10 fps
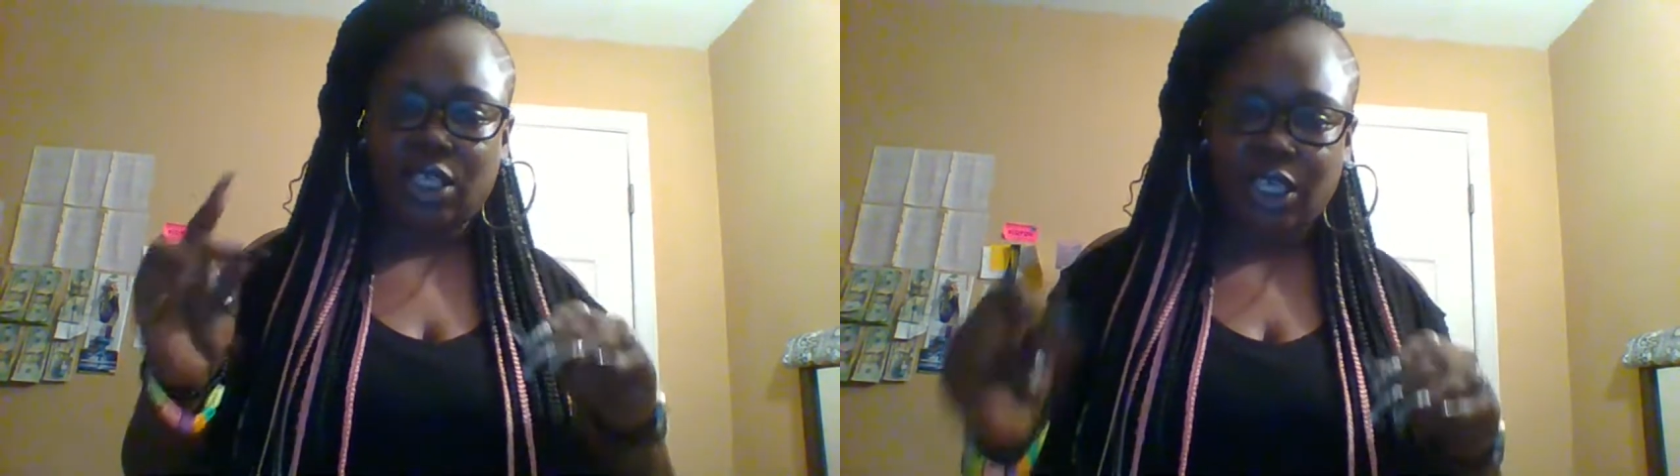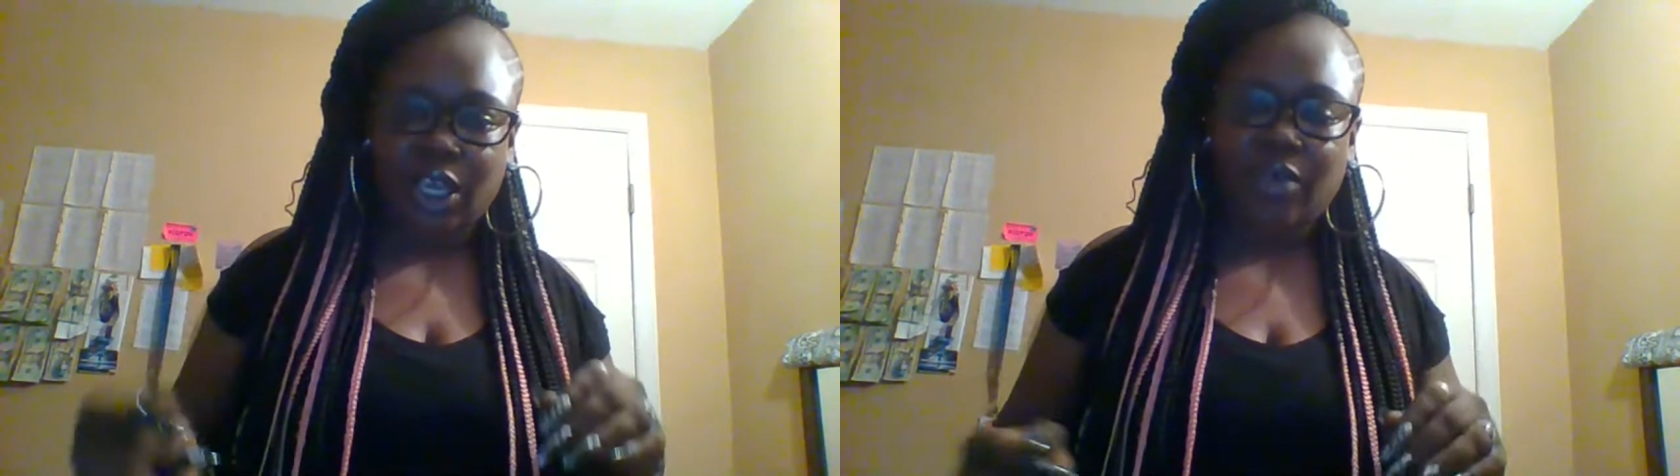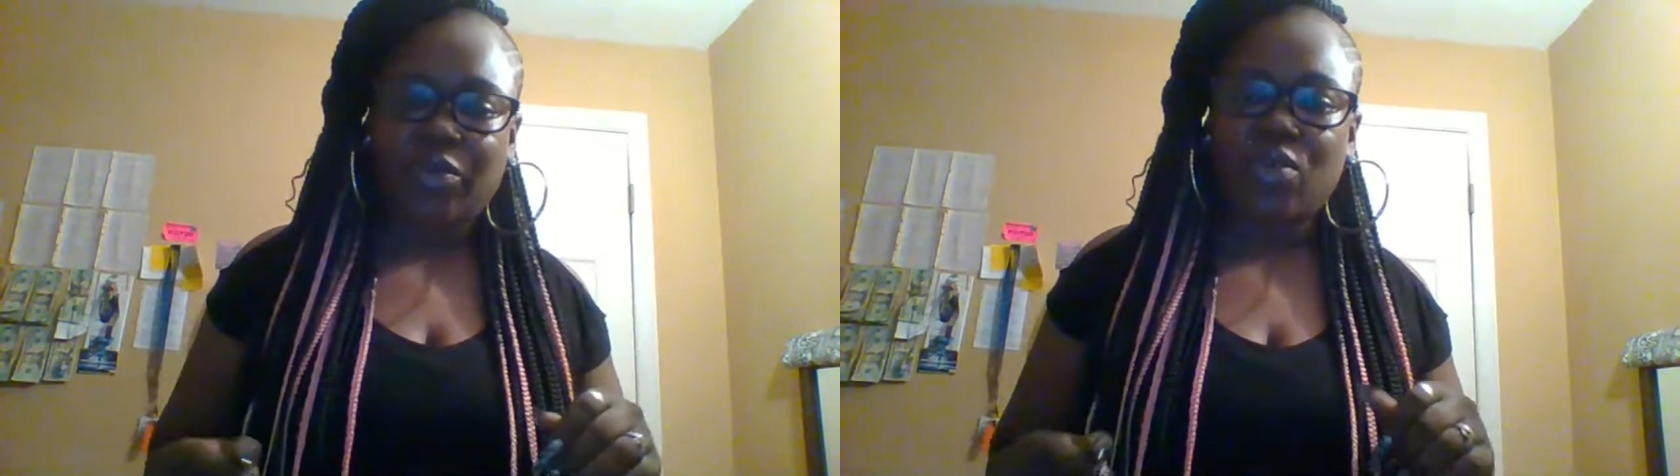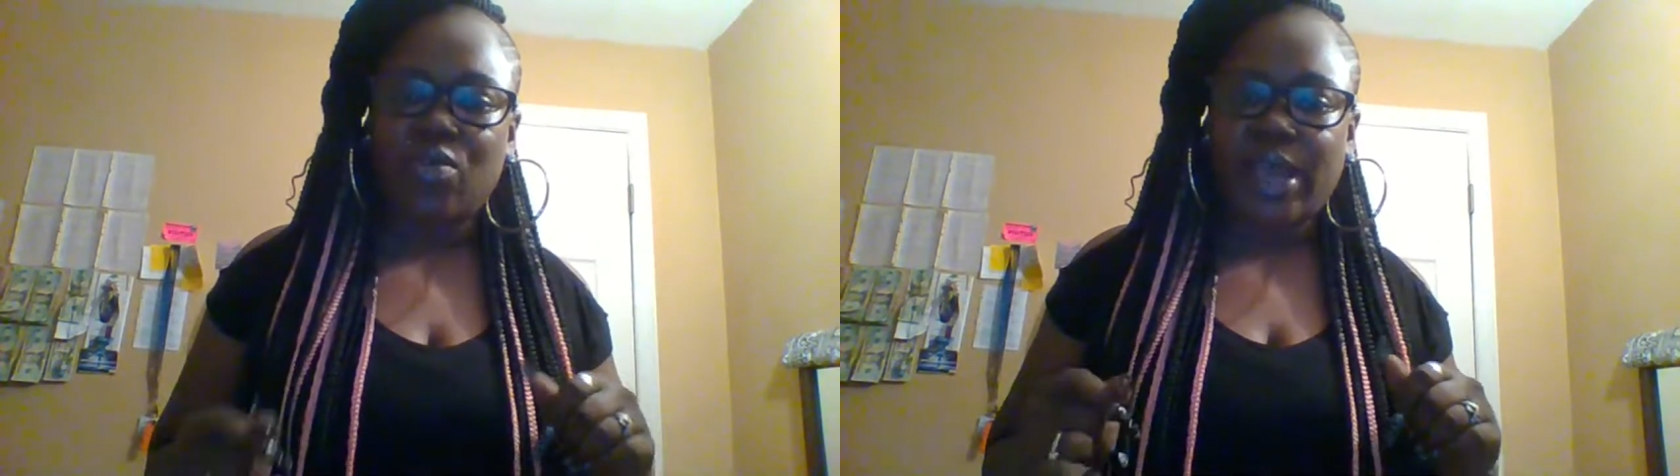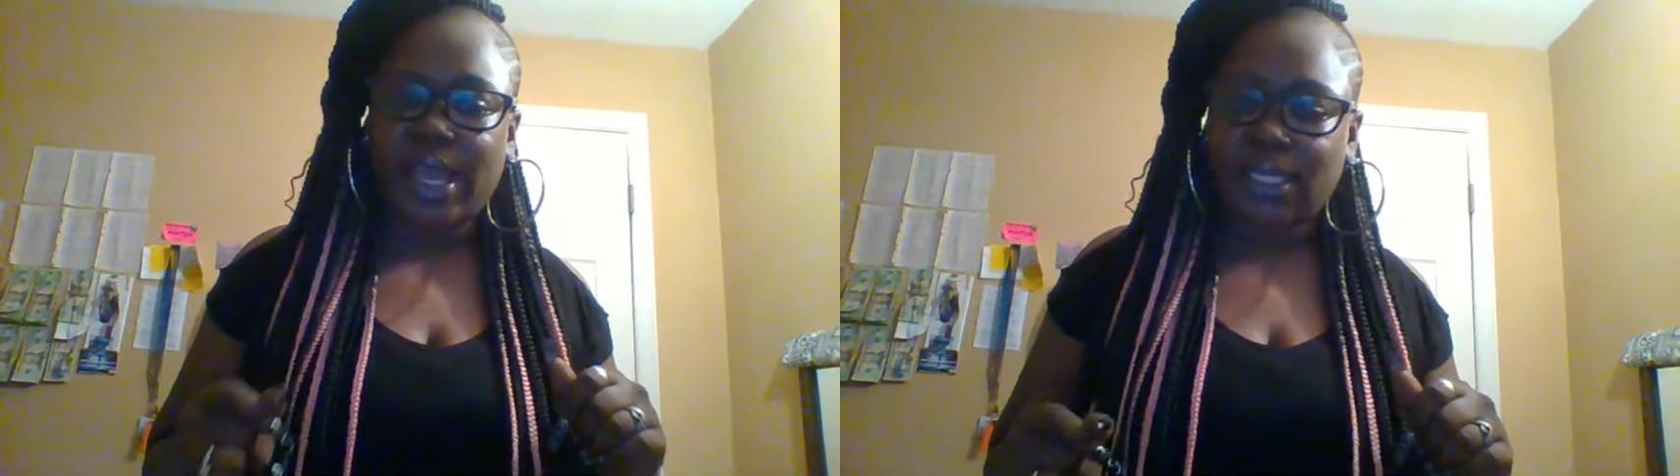give
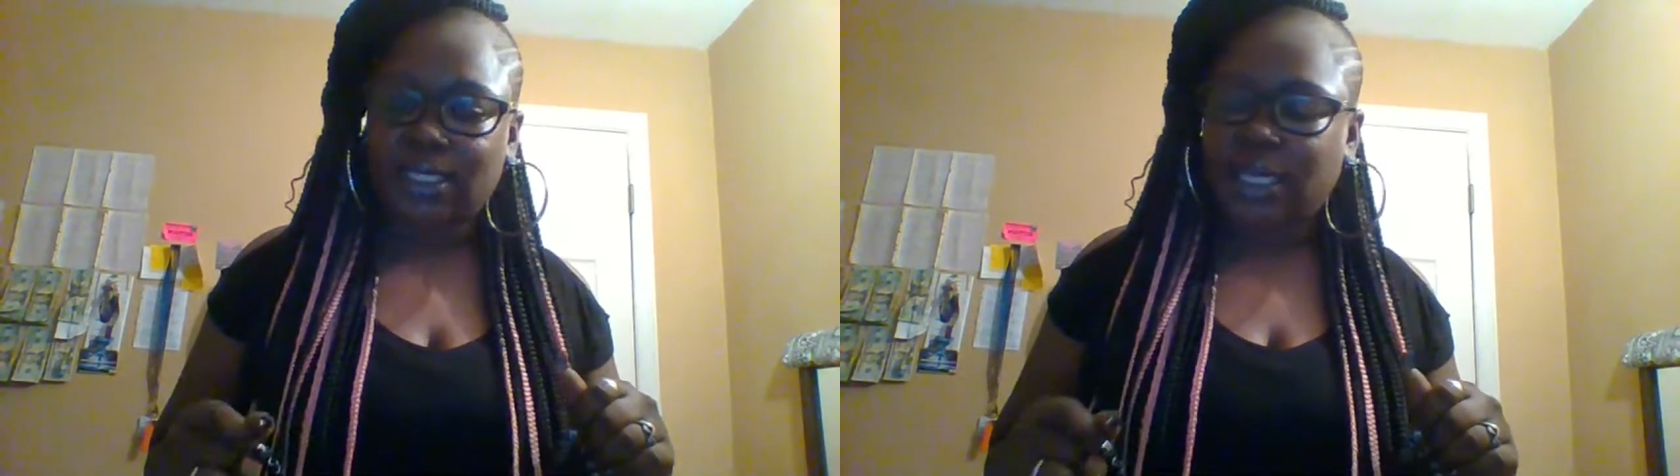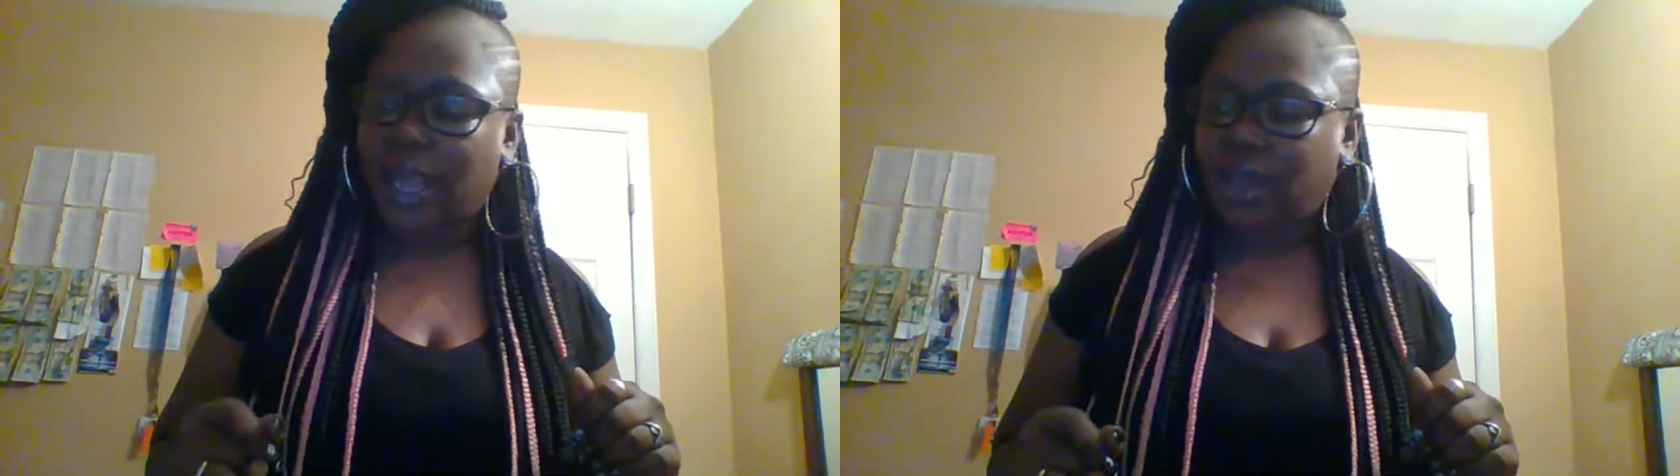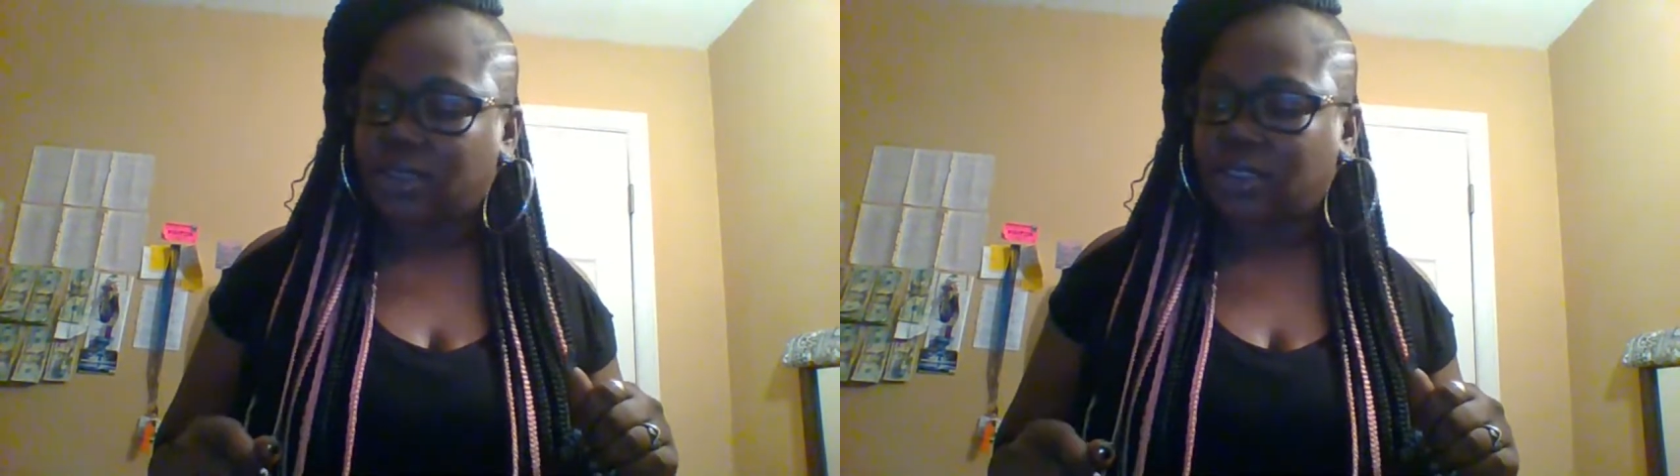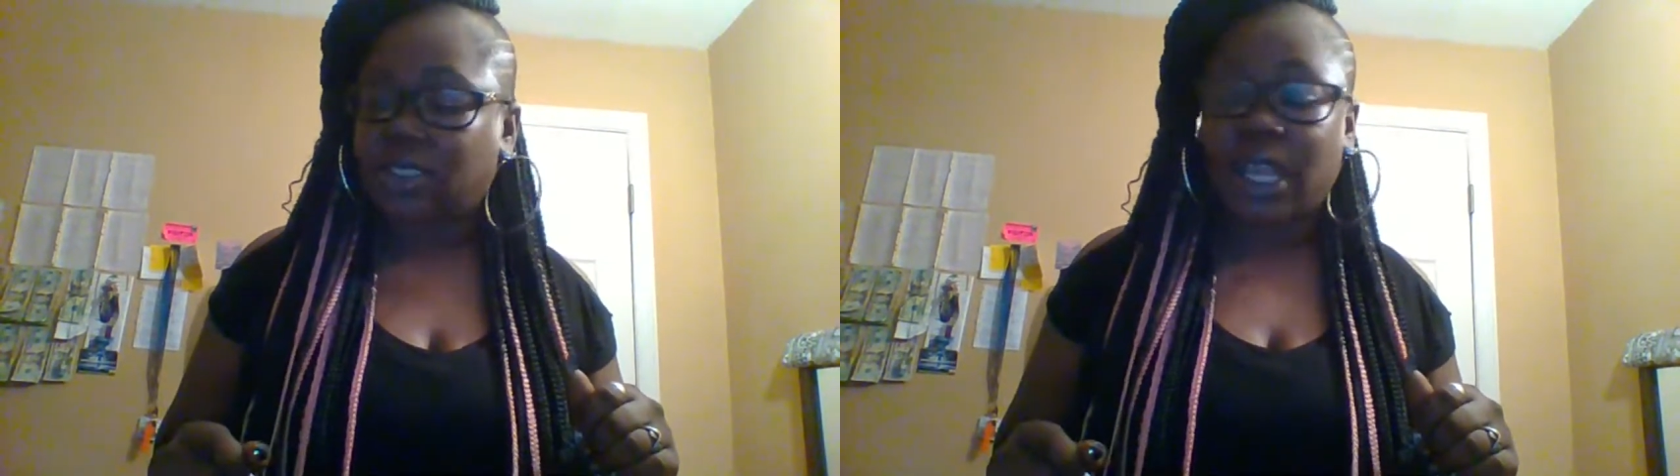you instant answers,